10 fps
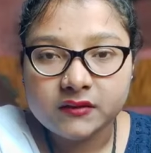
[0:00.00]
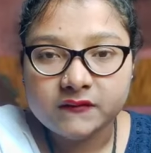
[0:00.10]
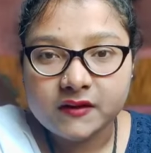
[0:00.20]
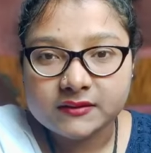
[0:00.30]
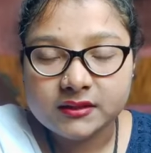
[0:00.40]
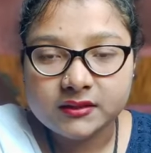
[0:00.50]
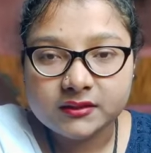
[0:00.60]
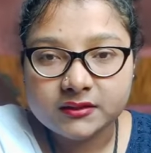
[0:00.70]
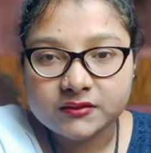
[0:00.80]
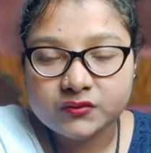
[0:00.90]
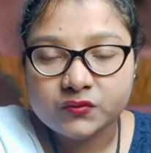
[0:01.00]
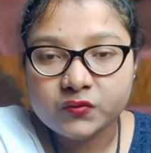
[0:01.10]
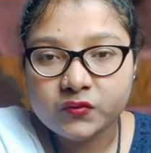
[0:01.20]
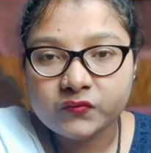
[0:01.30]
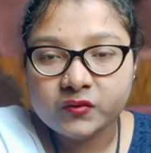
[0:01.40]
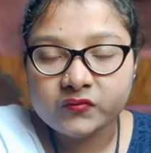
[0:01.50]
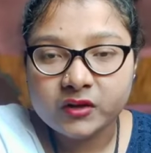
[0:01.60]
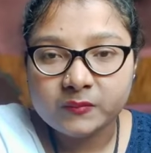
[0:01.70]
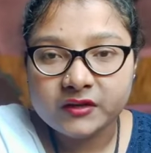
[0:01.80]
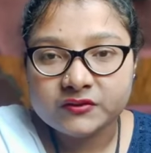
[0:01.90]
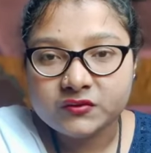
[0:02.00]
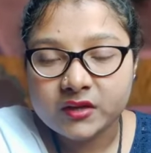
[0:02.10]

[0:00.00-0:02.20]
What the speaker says: facilities to go from one place to